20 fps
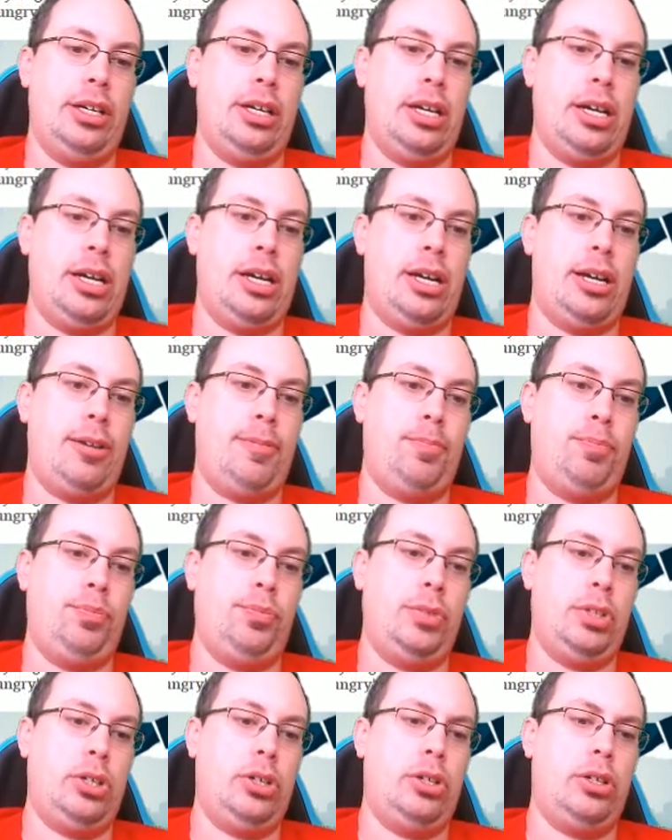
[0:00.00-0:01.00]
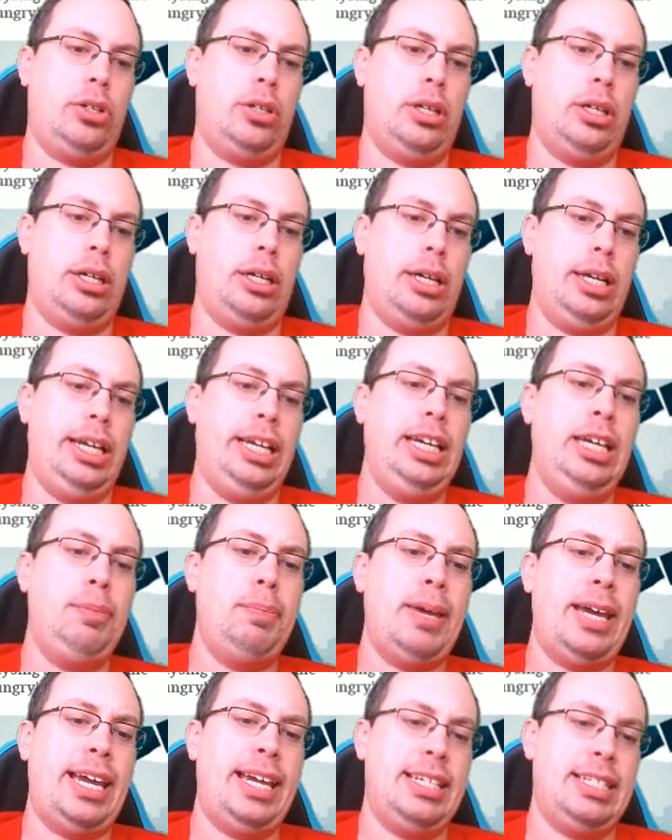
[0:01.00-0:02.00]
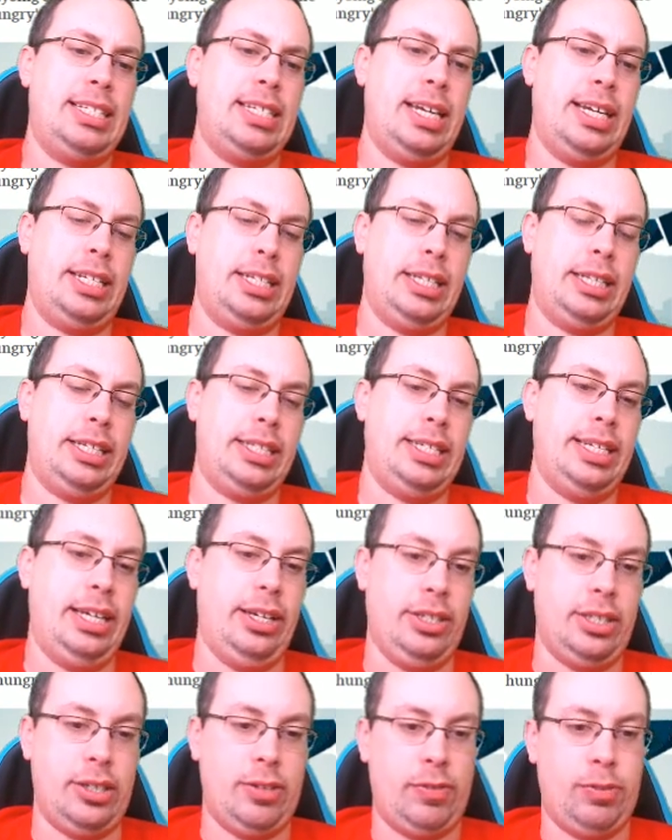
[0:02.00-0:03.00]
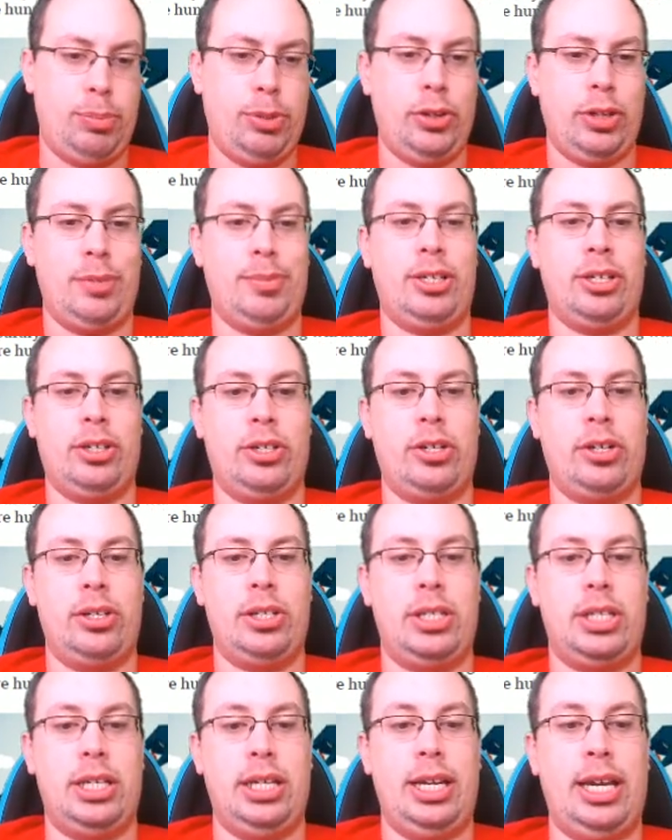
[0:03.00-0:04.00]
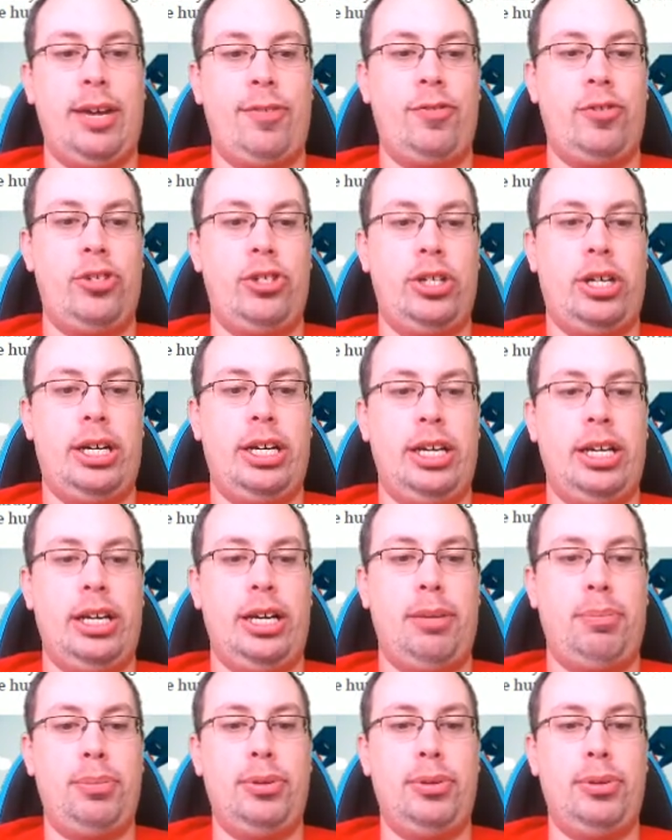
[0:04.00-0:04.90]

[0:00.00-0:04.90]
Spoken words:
eBay says that the sales of Pokemon cards have shot up